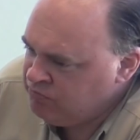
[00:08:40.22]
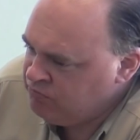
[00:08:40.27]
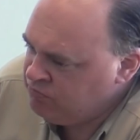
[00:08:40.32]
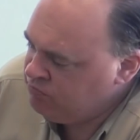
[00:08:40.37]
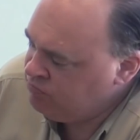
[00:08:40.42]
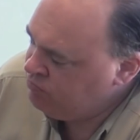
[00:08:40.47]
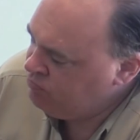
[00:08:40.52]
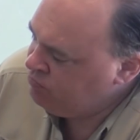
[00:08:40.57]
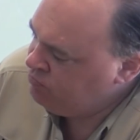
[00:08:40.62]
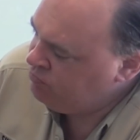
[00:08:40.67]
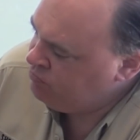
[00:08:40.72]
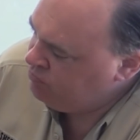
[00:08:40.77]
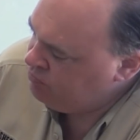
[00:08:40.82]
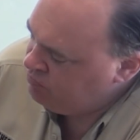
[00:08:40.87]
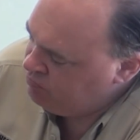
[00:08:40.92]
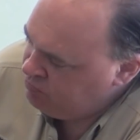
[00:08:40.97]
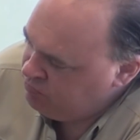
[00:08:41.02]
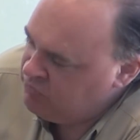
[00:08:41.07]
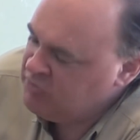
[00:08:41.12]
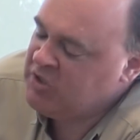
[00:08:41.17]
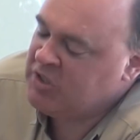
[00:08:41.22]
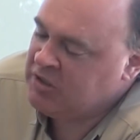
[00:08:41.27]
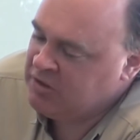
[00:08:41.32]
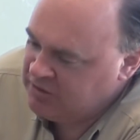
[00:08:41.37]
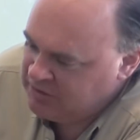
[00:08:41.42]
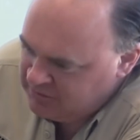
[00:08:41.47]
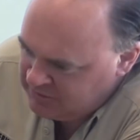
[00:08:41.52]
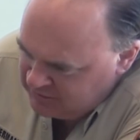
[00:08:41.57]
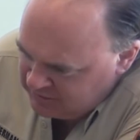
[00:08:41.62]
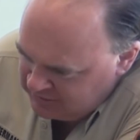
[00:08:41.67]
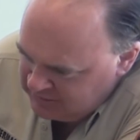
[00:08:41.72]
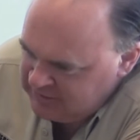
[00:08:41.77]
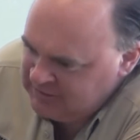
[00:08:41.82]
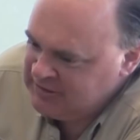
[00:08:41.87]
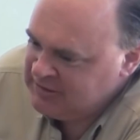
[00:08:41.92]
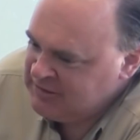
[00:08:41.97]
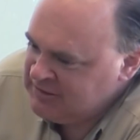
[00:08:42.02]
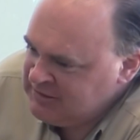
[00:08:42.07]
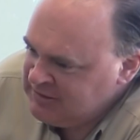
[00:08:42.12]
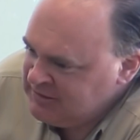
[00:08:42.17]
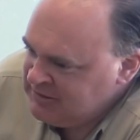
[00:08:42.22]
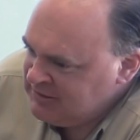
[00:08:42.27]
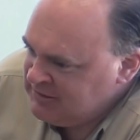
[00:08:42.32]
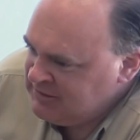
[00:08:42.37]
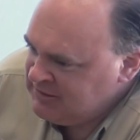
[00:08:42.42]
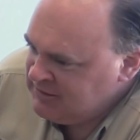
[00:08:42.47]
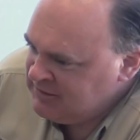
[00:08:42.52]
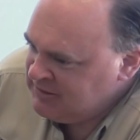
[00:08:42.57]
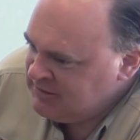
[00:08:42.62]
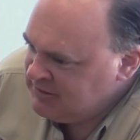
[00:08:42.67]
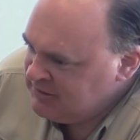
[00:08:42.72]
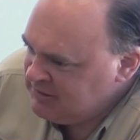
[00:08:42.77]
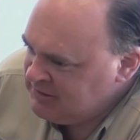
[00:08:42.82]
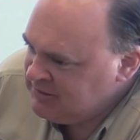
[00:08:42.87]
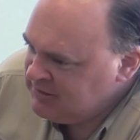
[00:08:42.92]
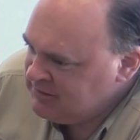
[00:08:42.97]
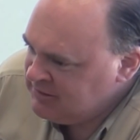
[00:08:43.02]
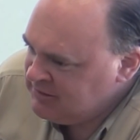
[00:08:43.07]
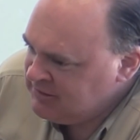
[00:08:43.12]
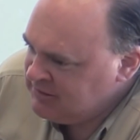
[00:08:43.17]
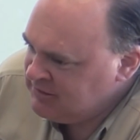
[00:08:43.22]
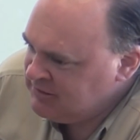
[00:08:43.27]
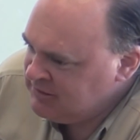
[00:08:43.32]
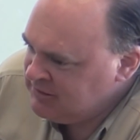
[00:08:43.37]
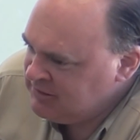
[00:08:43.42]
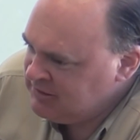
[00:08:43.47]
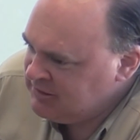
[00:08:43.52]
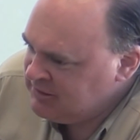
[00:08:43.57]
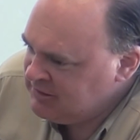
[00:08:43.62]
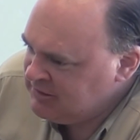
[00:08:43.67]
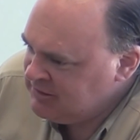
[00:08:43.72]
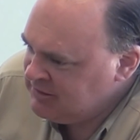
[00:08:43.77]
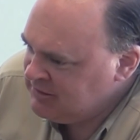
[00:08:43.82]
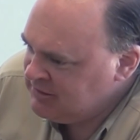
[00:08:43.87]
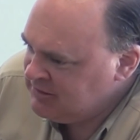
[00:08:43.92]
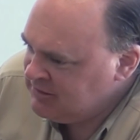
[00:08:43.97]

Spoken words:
[no speech]